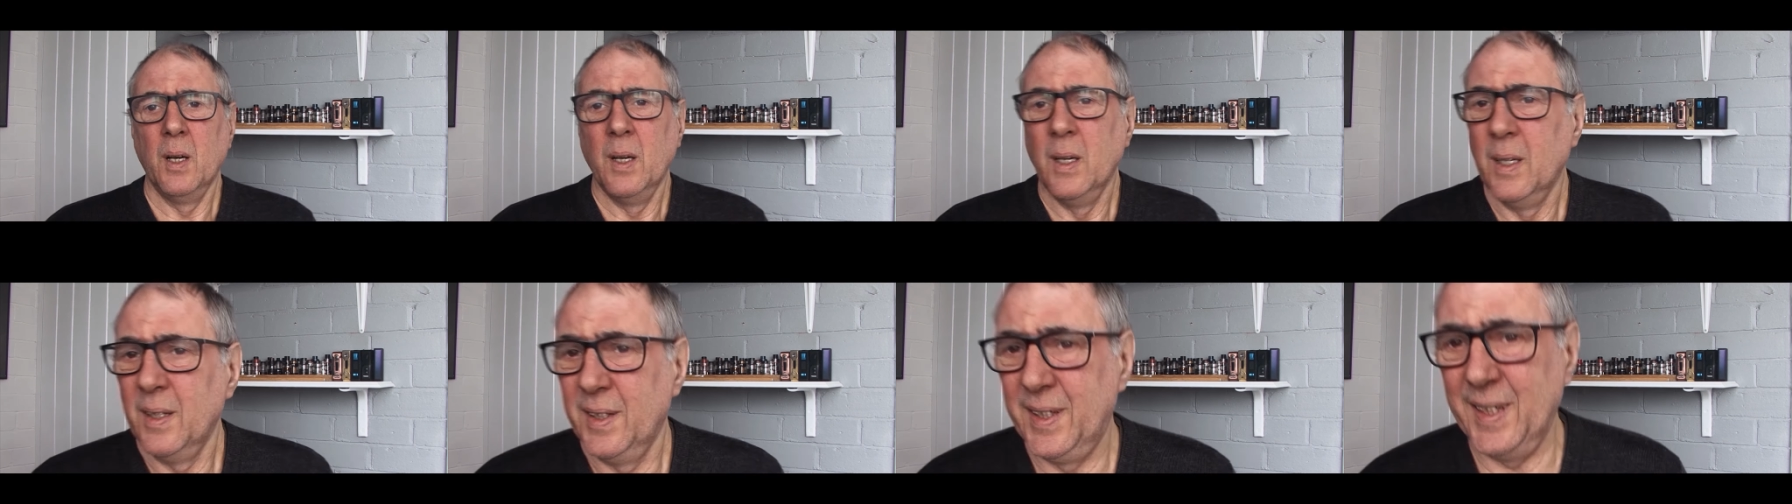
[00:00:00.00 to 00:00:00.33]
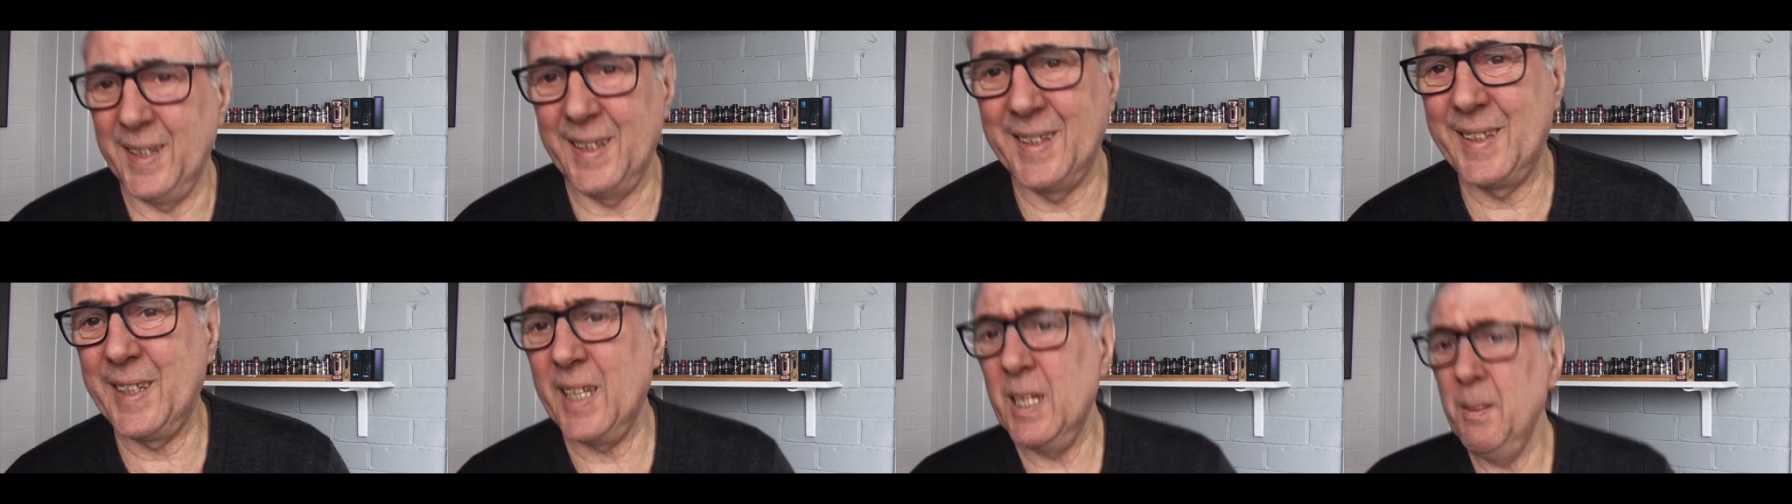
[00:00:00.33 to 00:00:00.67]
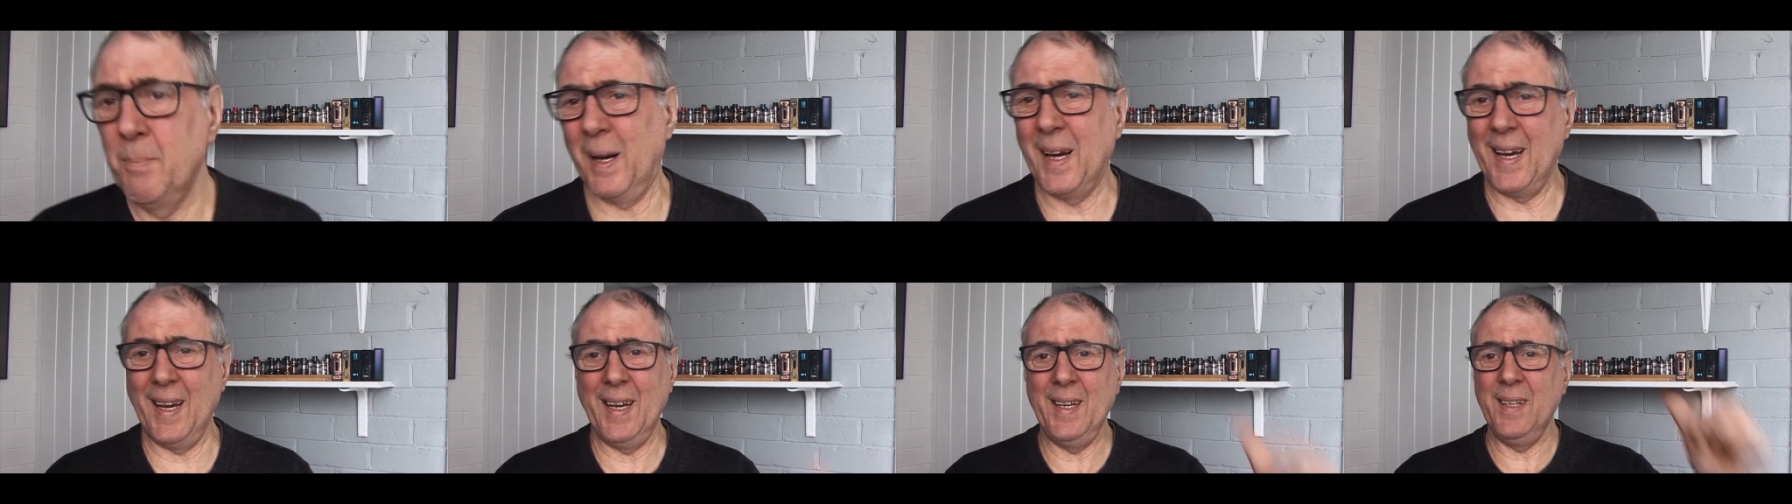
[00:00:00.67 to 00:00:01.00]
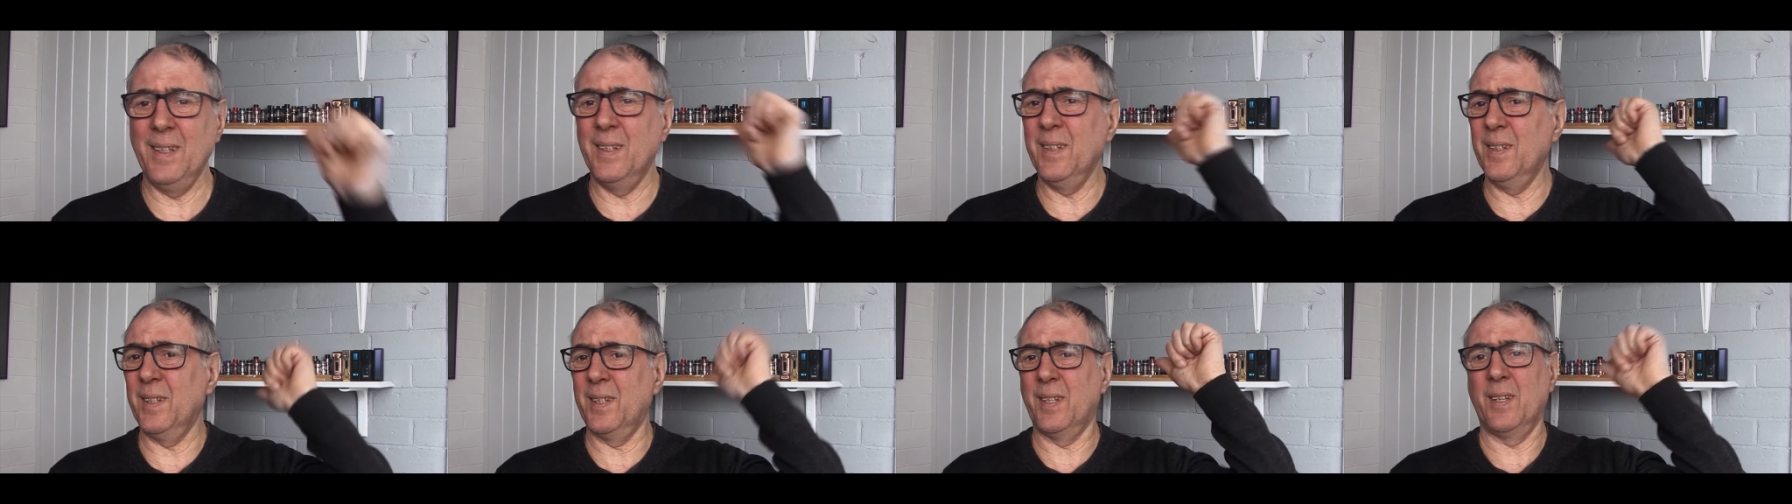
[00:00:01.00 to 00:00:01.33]
As you can see behind
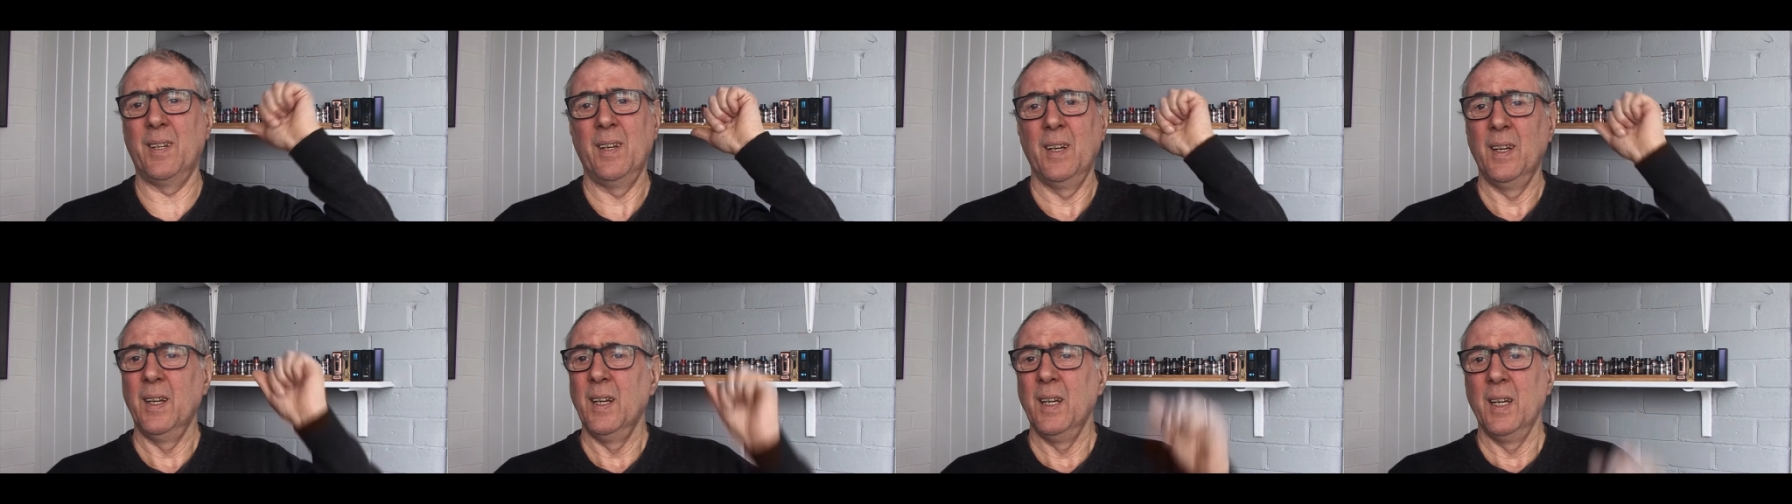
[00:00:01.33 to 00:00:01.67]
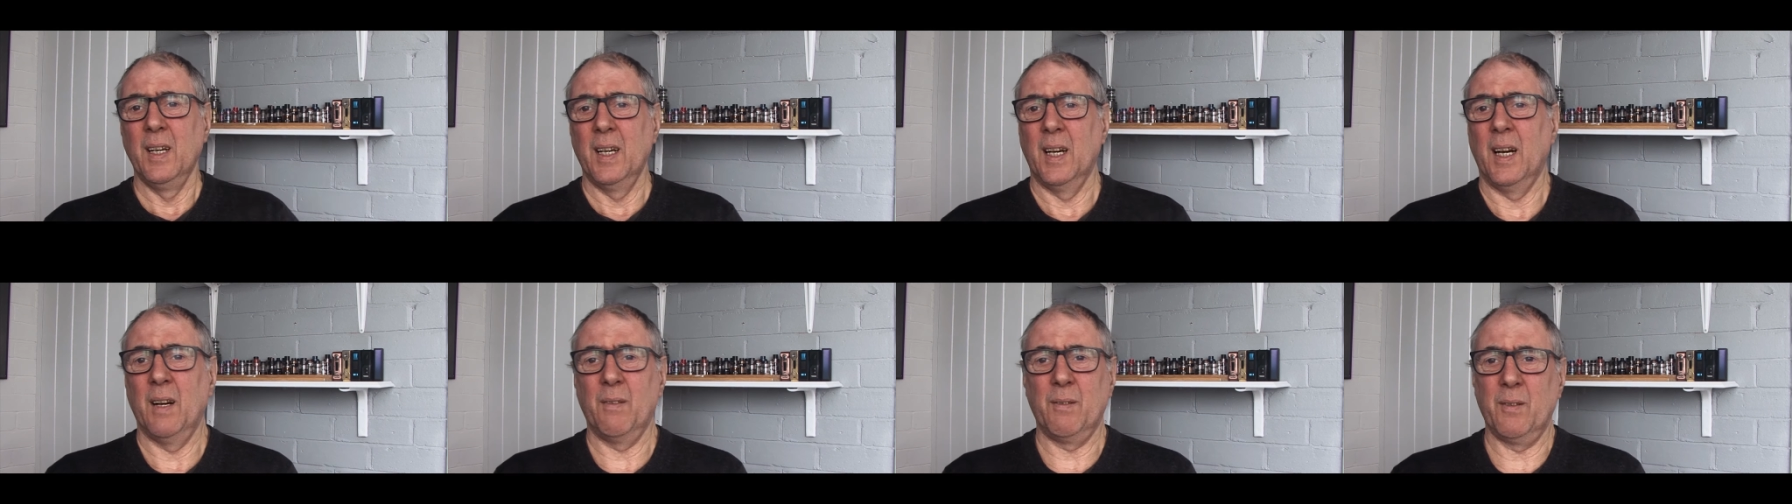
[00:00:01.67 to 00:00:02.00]
us, I've